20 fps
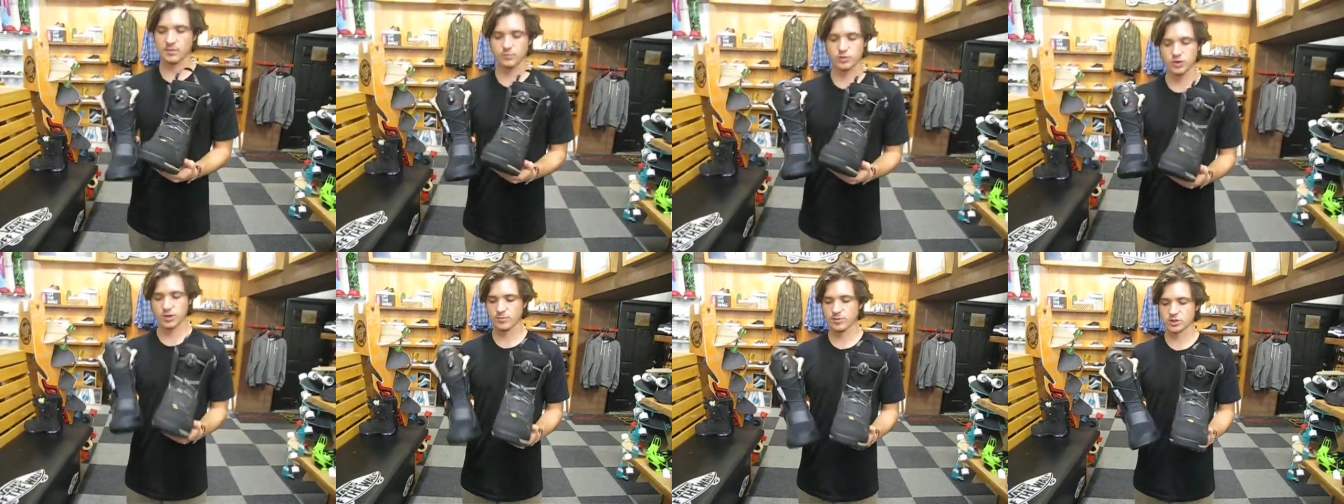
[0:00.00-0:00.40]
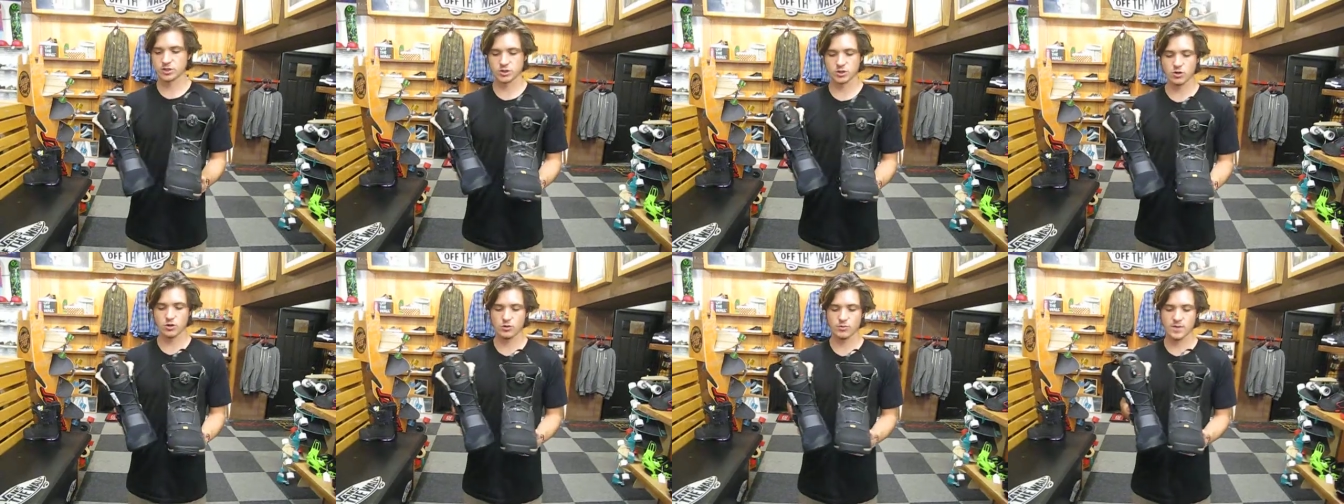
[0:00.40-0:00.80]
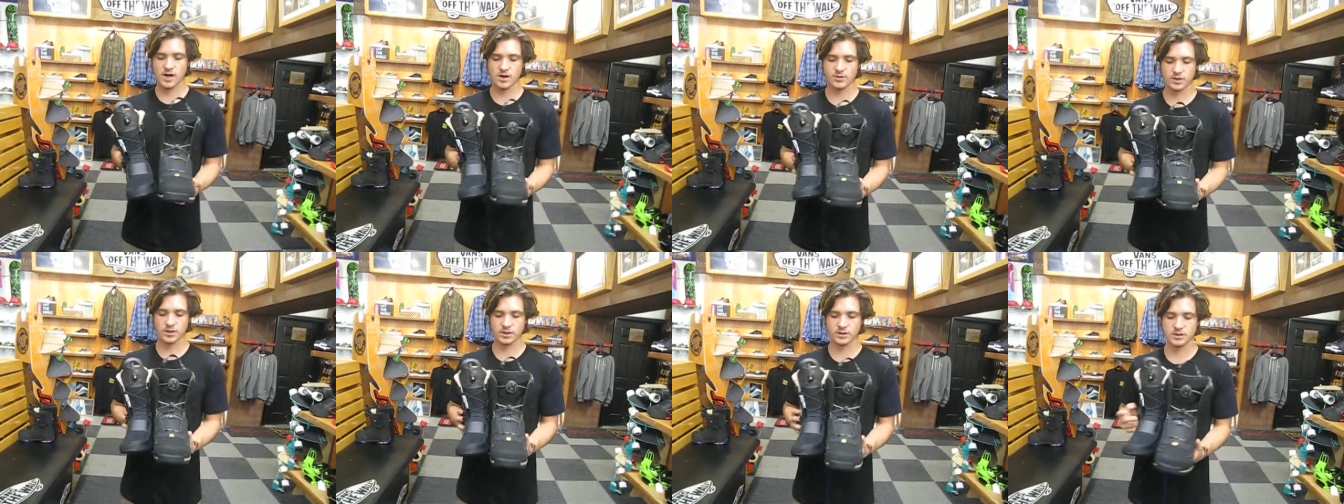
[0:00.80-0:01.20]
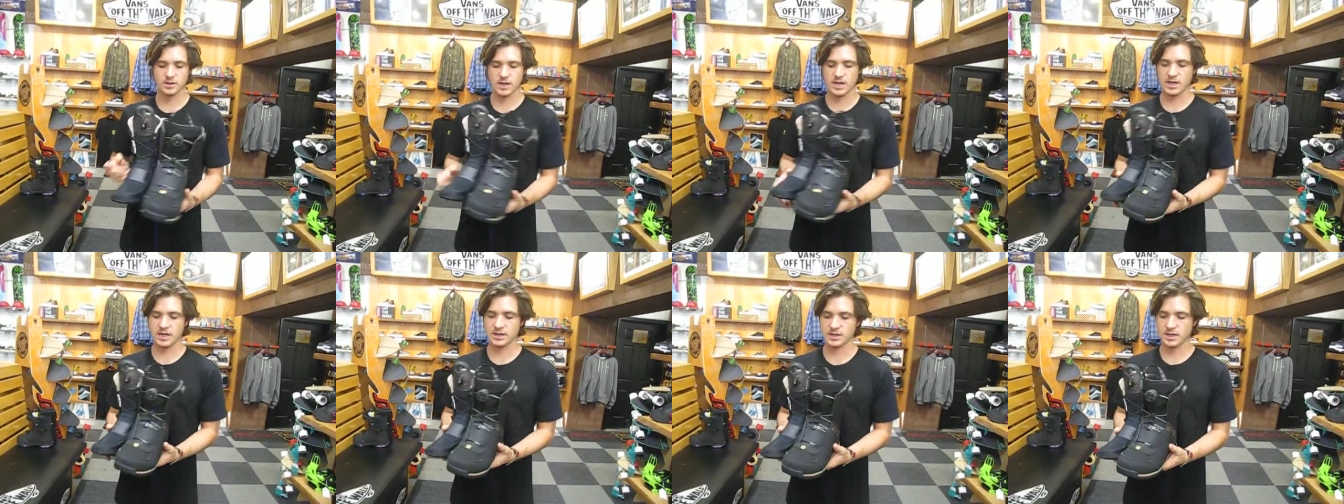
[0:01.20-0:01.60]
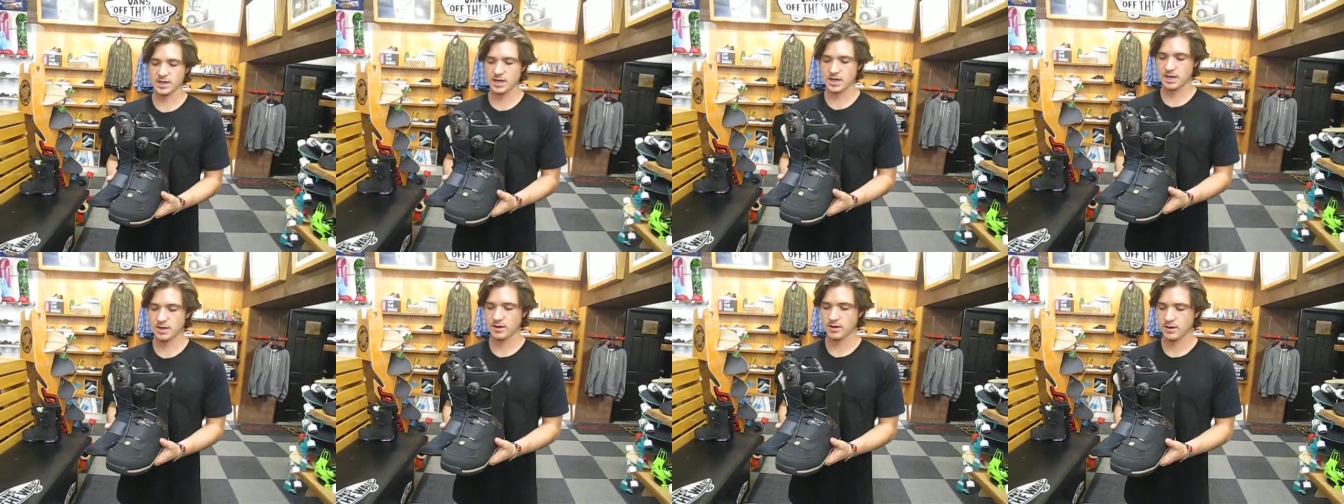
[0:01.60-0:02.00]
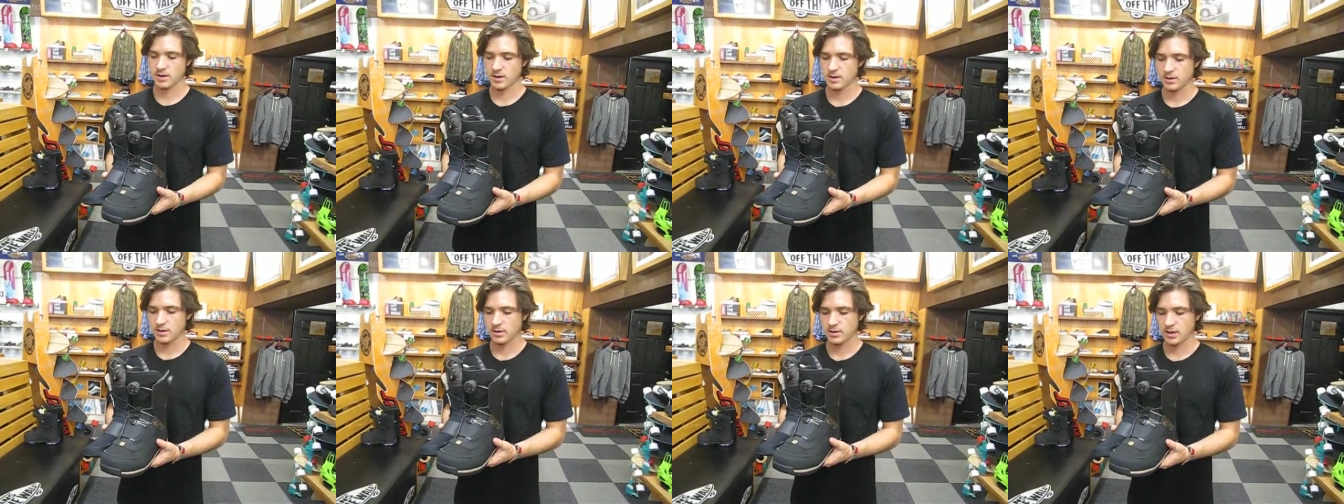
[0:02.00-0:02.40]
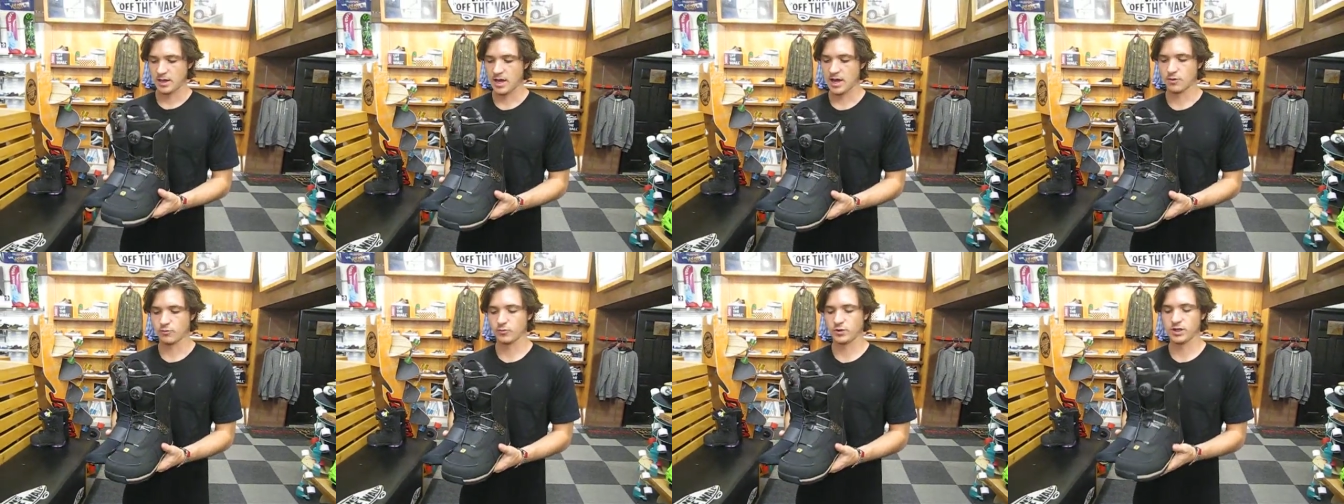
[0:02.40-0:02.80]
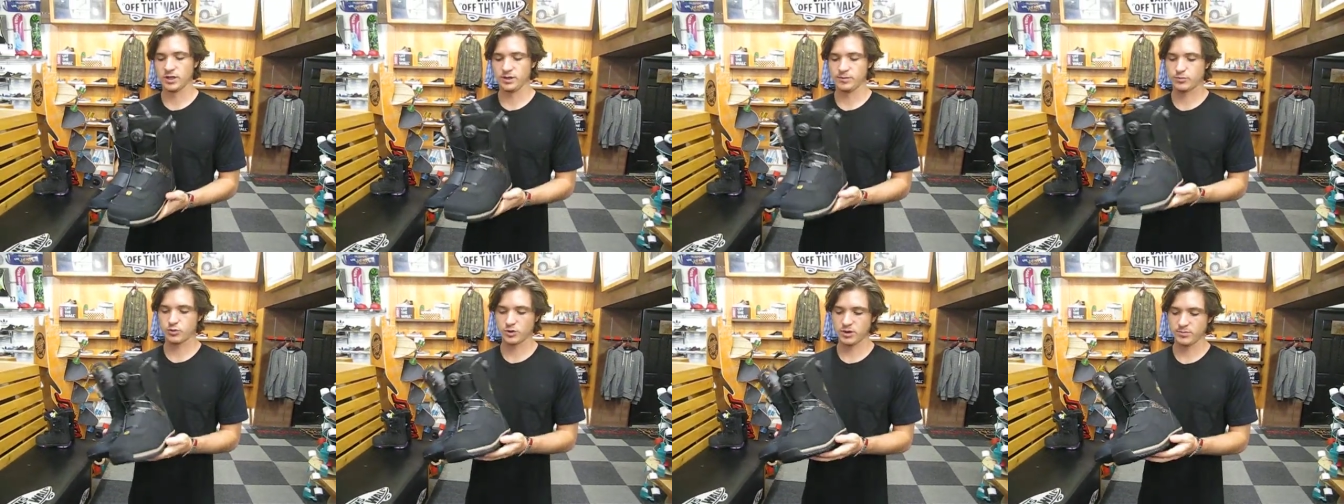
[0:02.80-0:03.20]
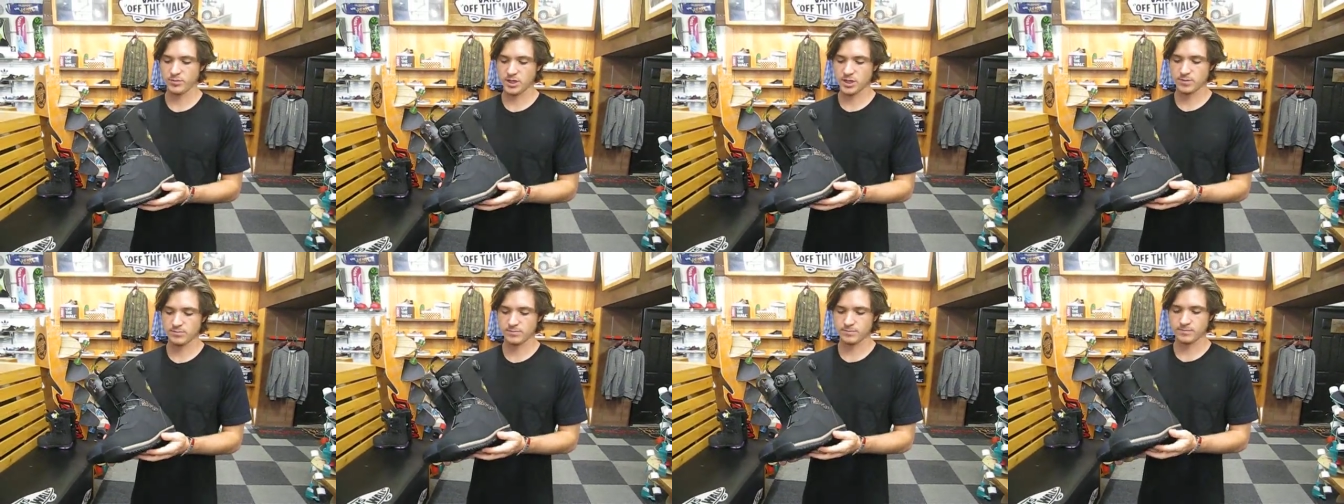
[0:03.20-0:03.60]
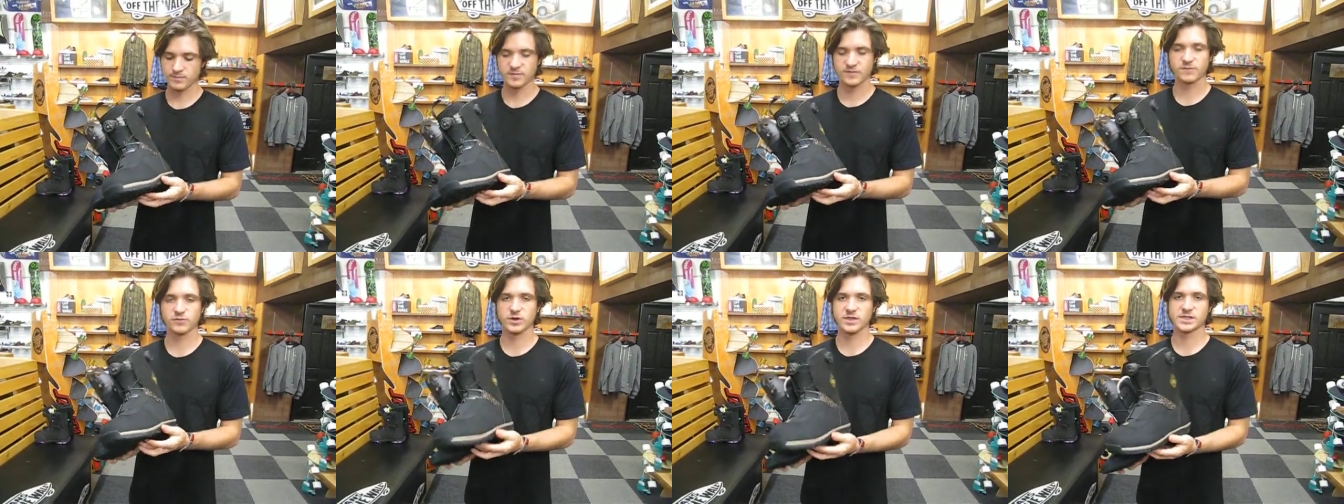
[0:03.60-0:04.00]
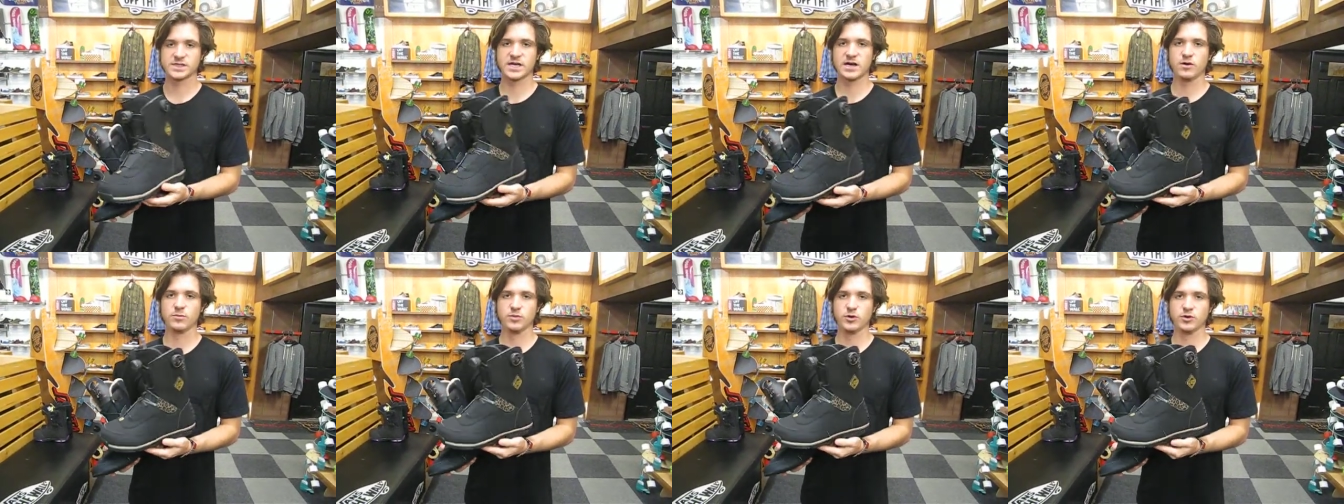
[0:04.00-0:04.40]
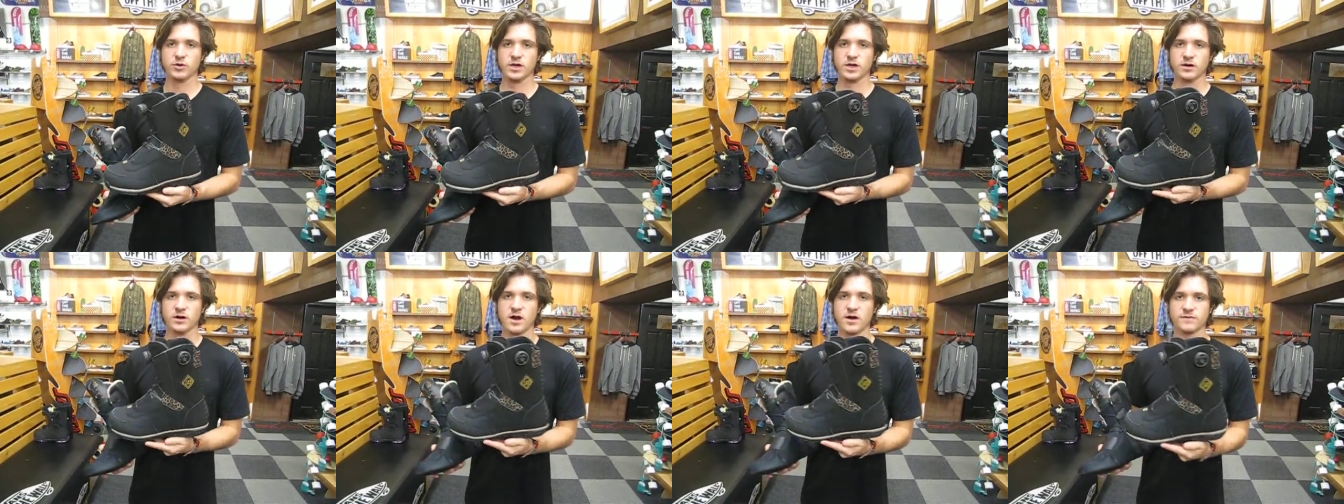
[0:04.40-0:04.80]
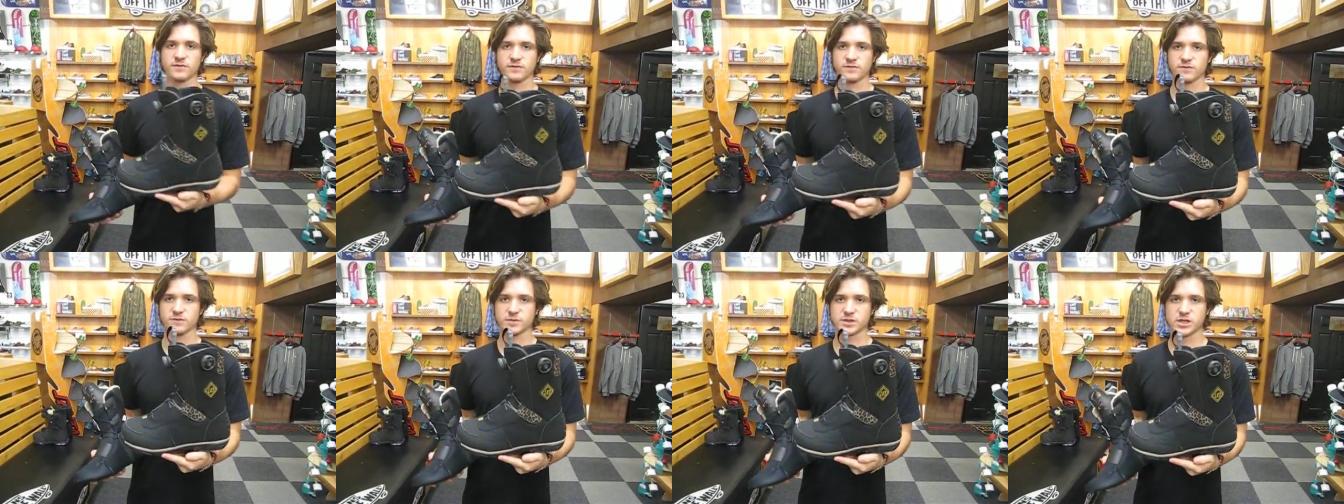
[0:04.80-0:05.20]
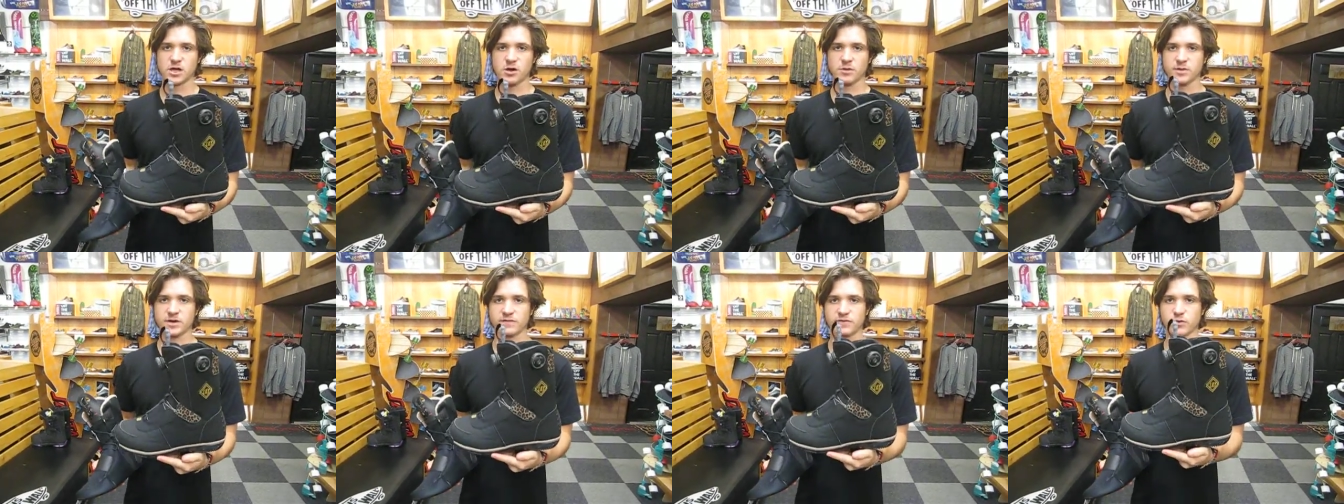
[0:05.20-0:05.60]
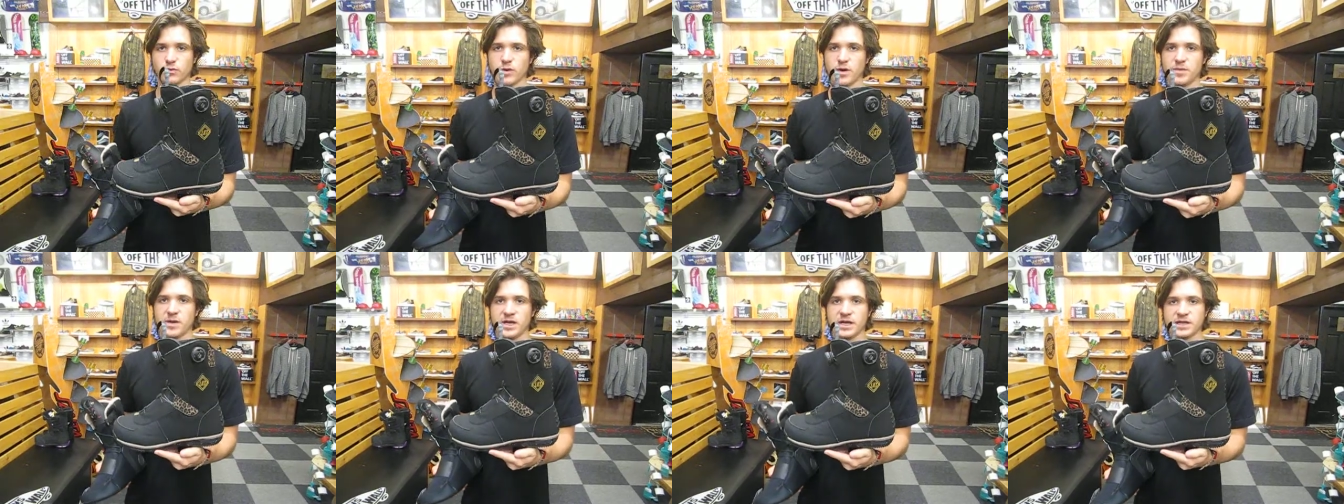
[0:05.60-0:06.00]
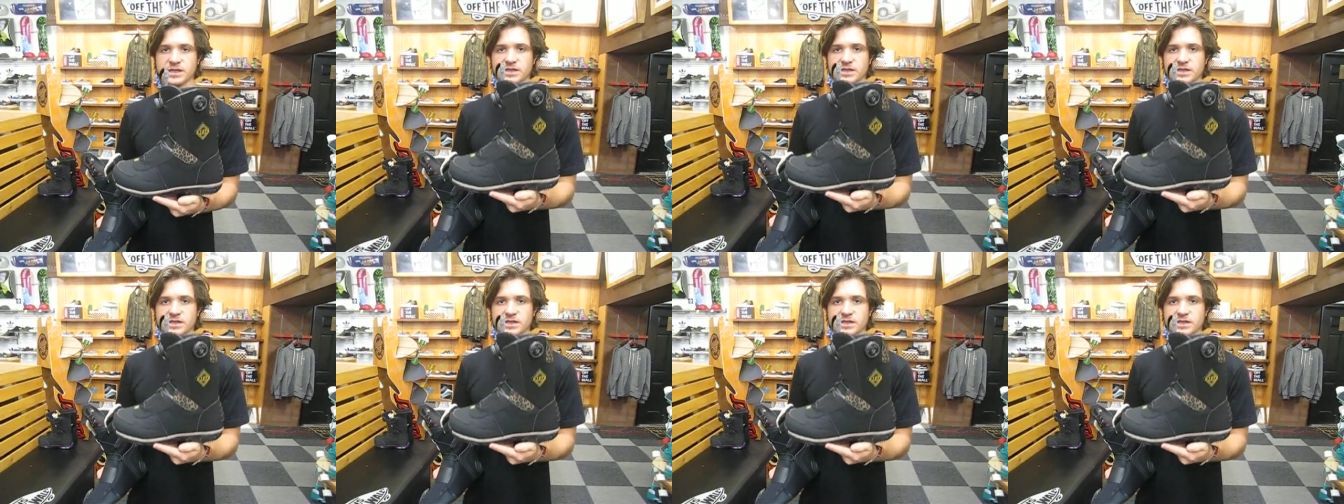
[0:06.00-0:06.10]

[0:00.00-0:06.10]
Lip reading: pretty much the whole mountain. And yeah, really premium freestyle boot here offered from Salomon for women.